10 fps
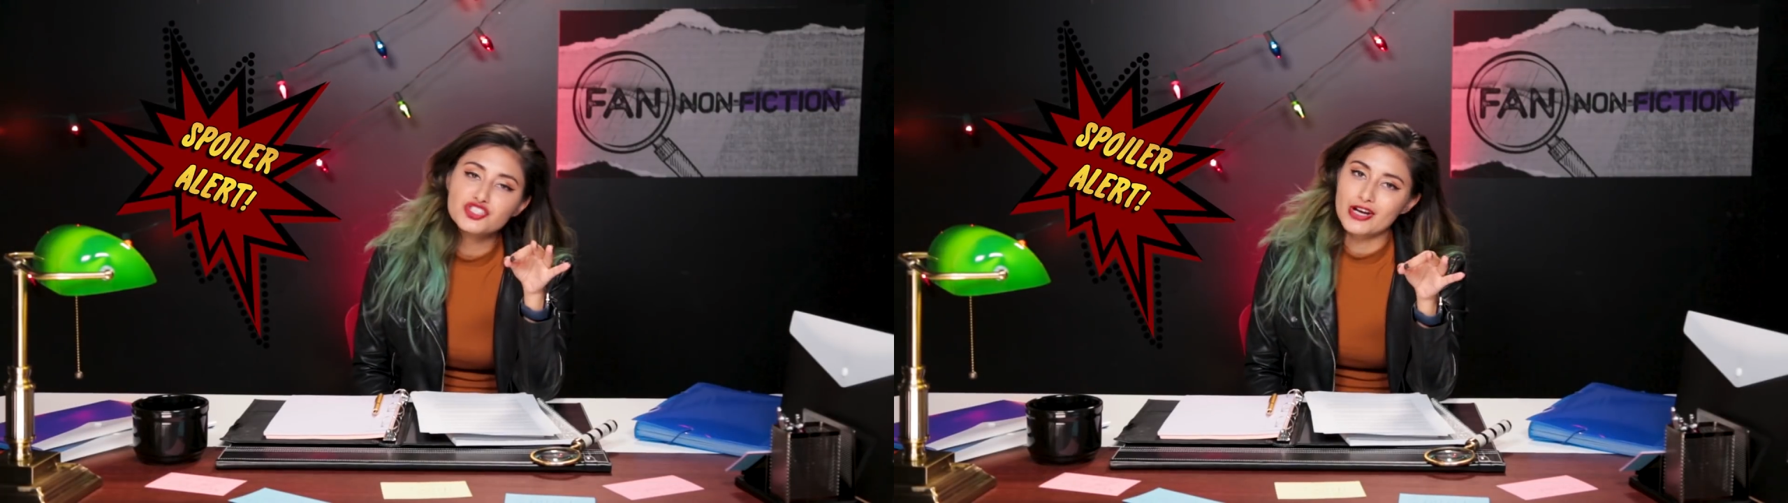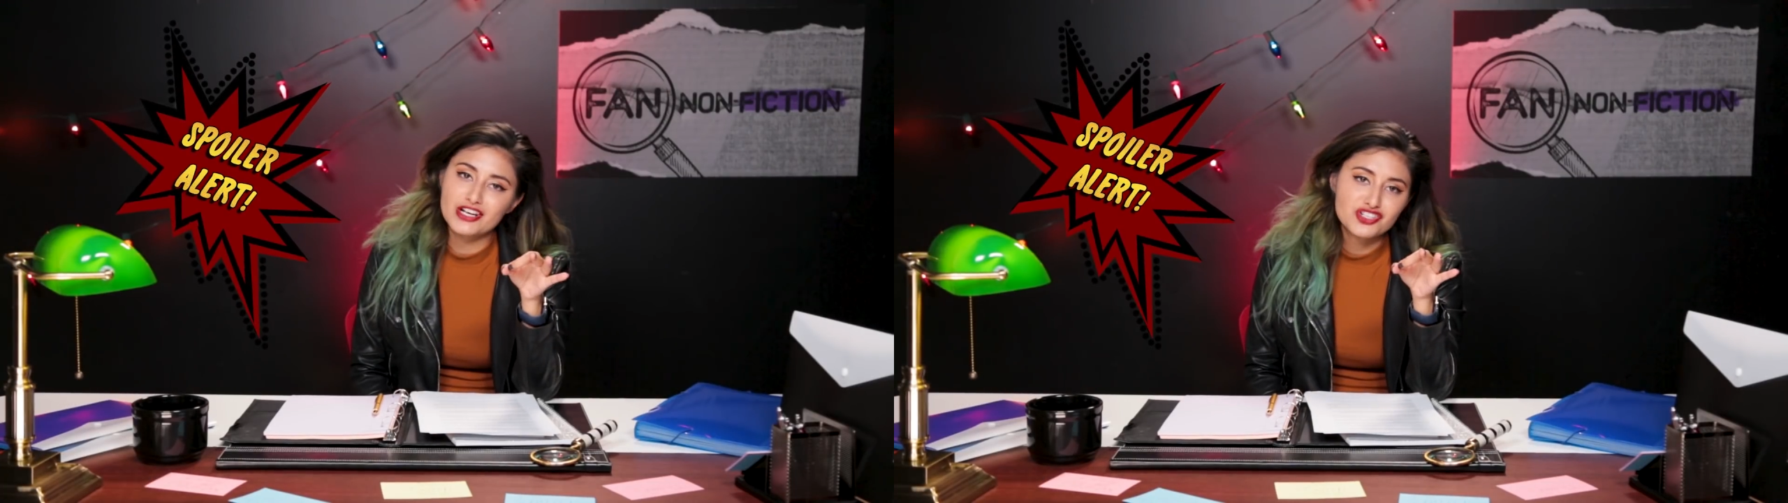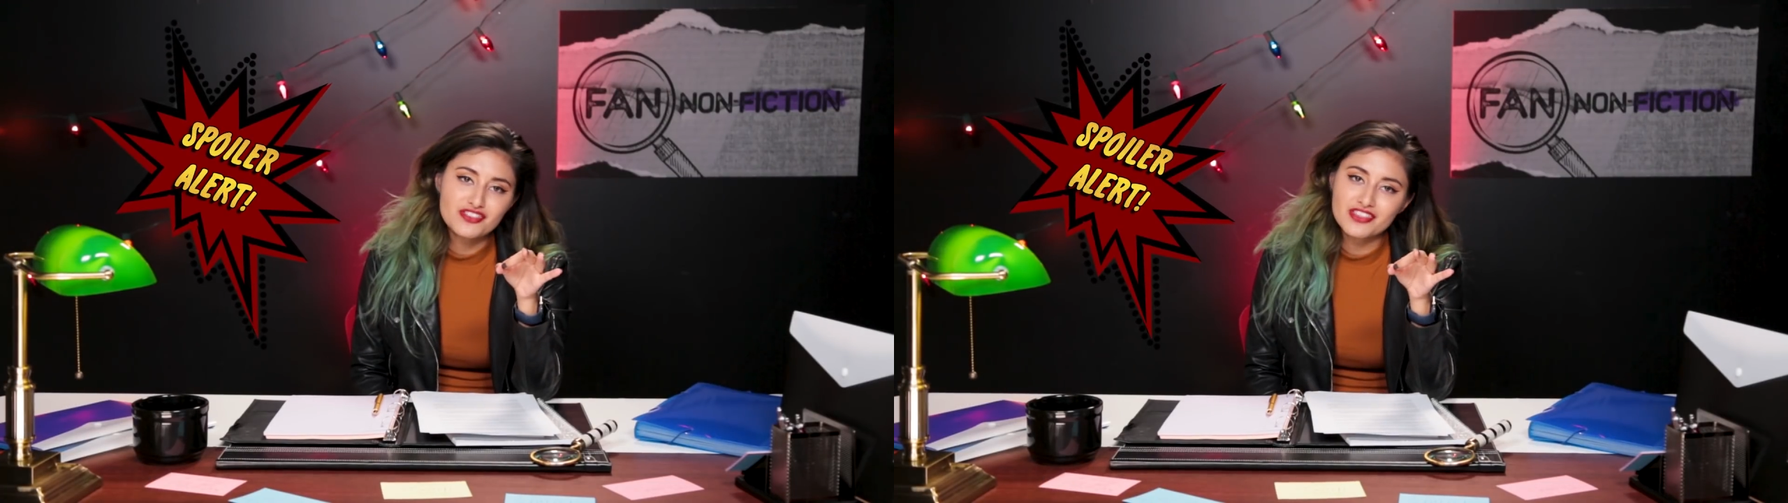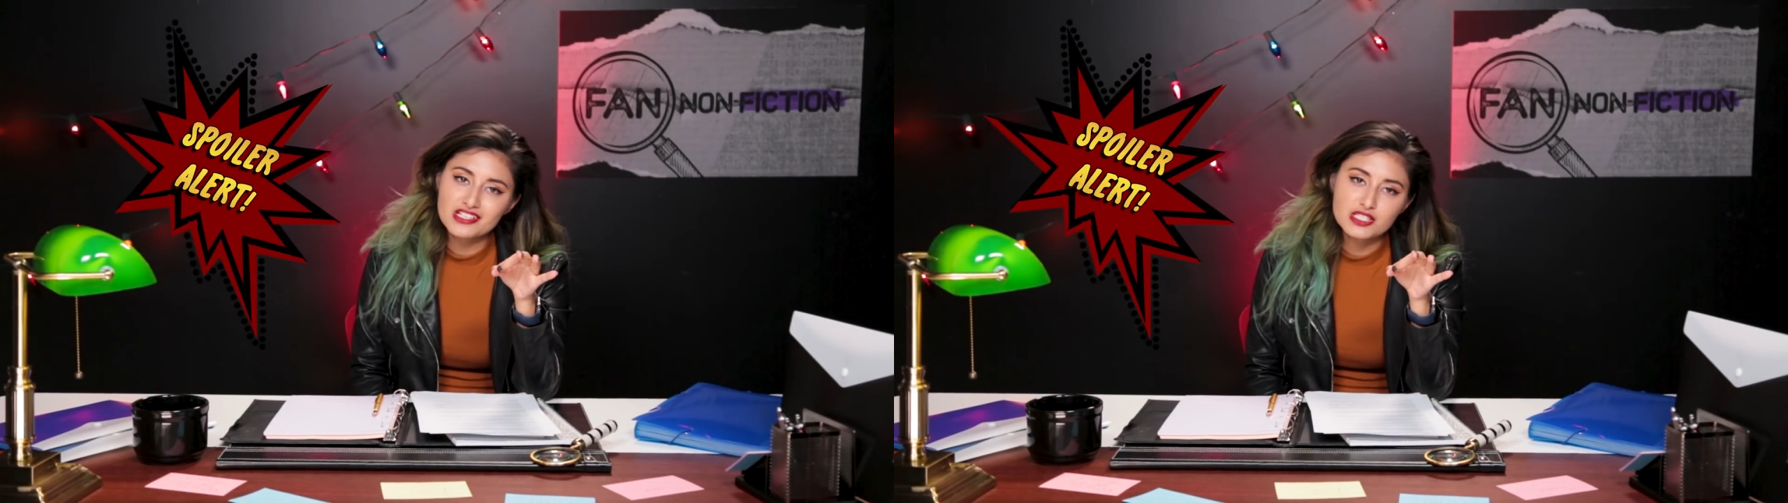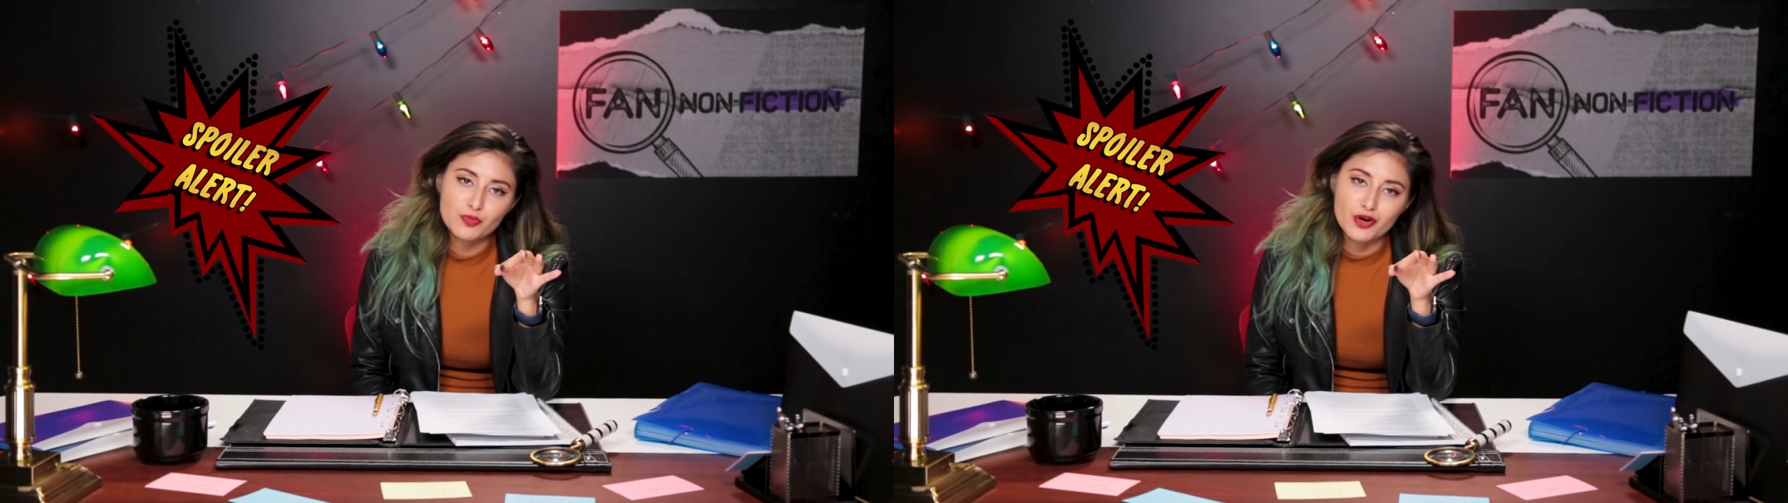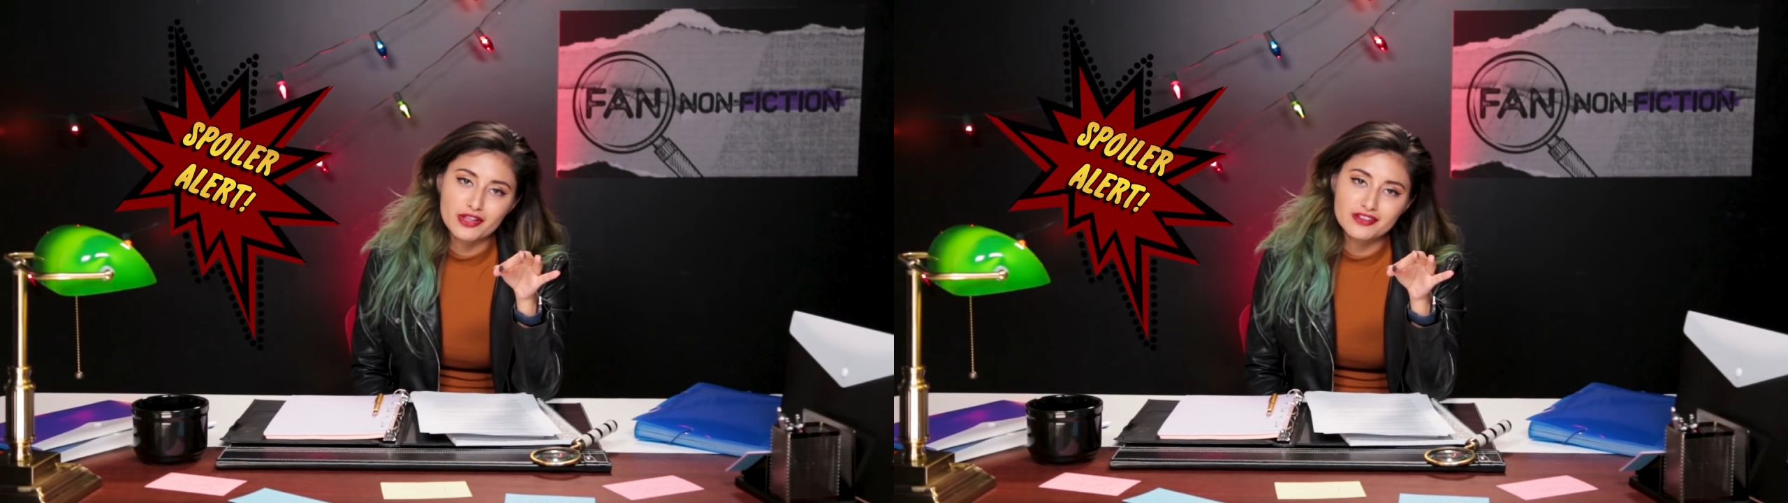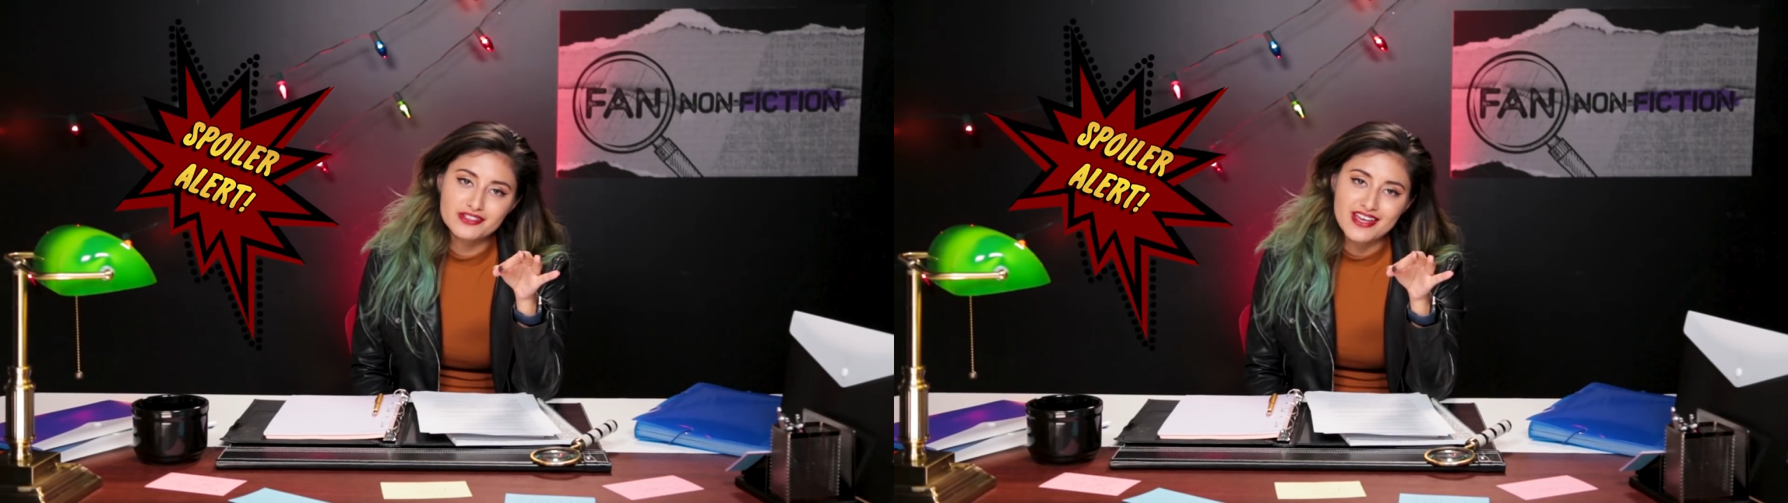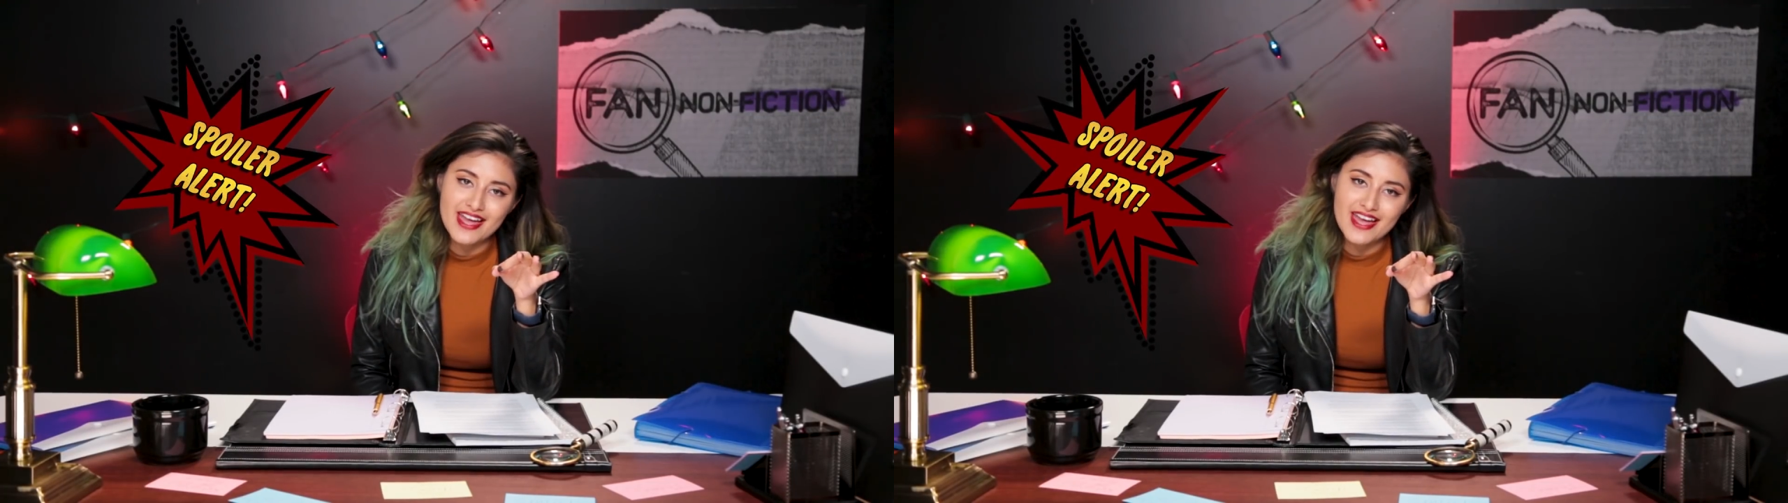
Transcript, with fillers: Stranger Things spoilers